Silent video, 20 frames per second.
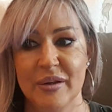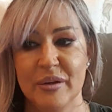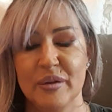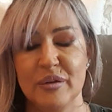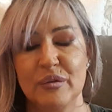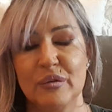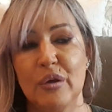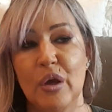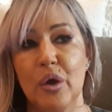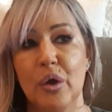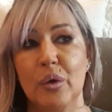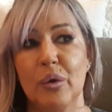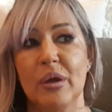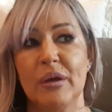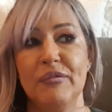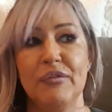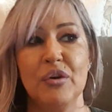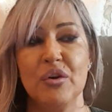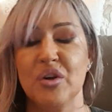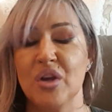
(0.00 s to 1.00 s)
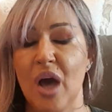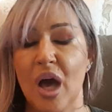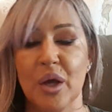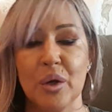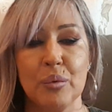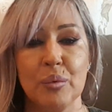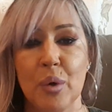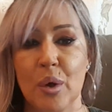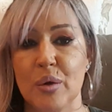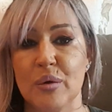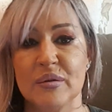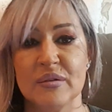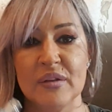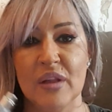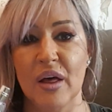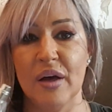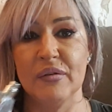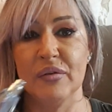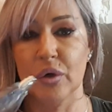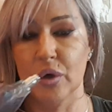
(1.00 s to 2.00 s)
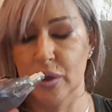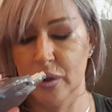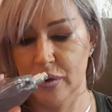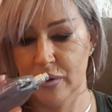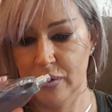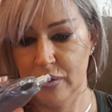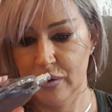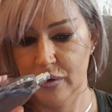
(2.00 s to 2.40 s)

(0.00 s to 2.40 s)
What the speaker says: So if you're not a rose lover,